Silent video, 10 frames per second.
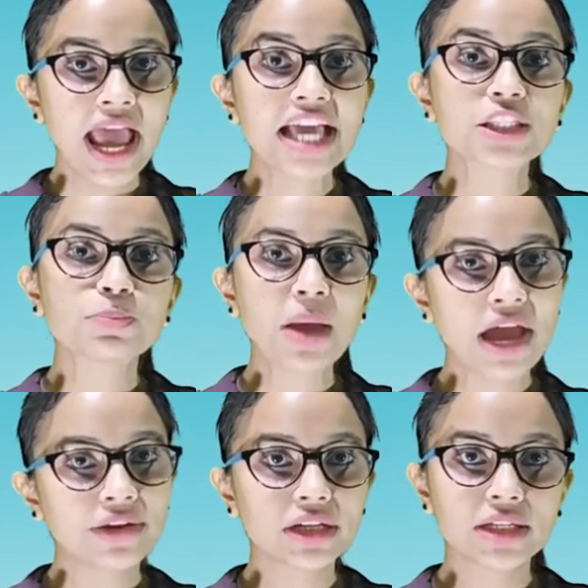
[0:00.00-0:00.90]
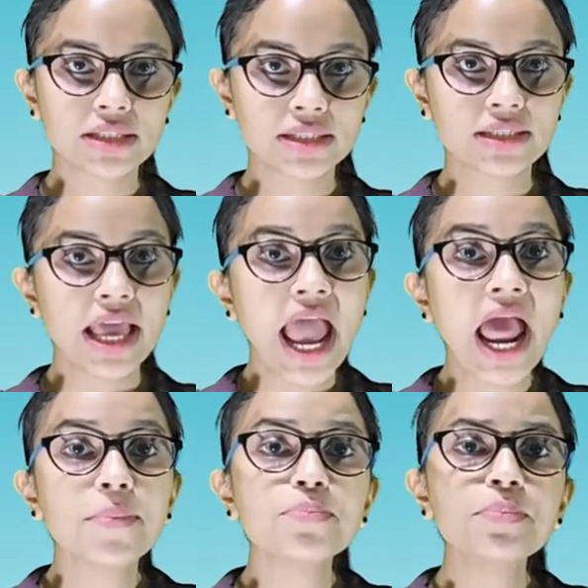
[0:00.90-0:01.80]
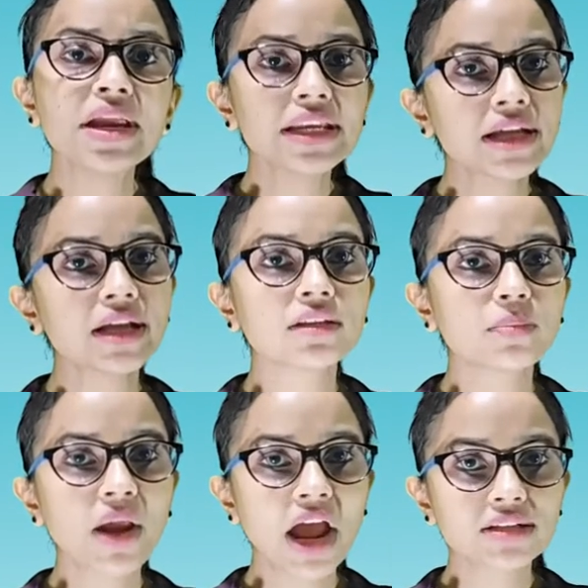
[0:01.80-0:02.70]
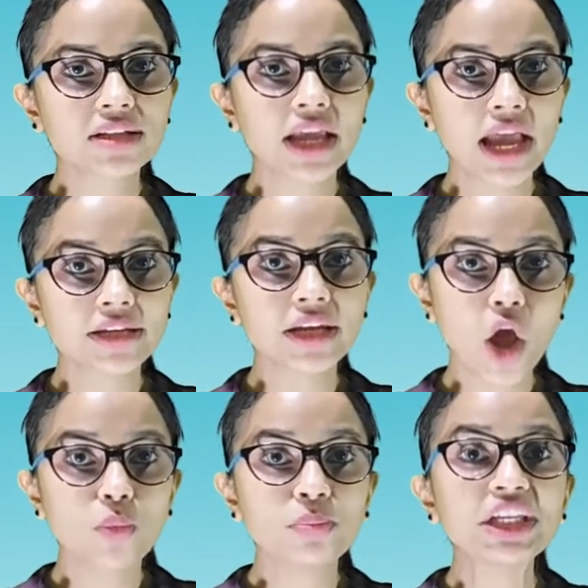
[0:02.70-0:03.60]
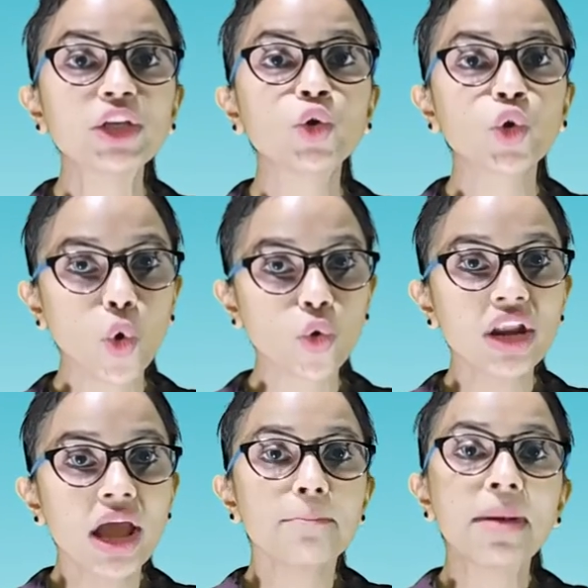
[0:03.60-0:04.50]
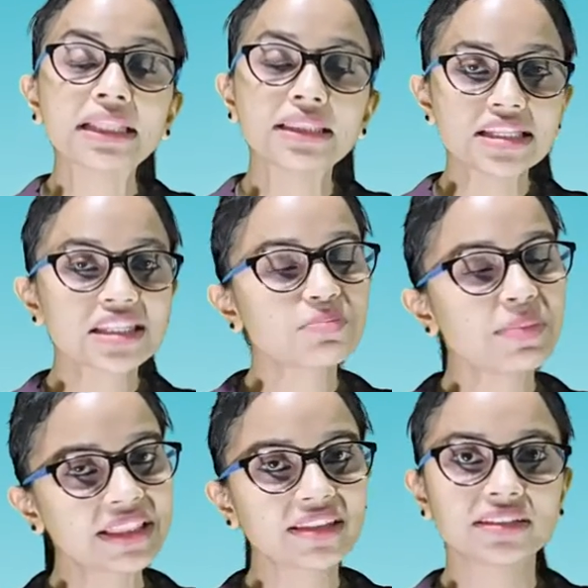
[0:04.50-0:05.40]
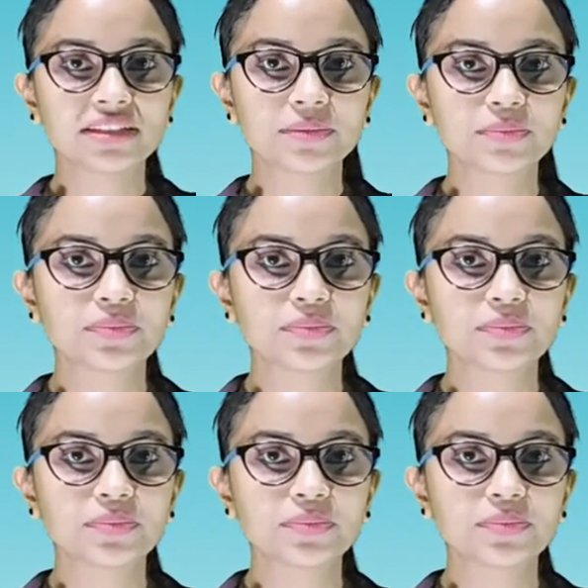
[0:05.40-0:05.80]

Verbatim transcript: asparagus and many other plants can now be grown by this method.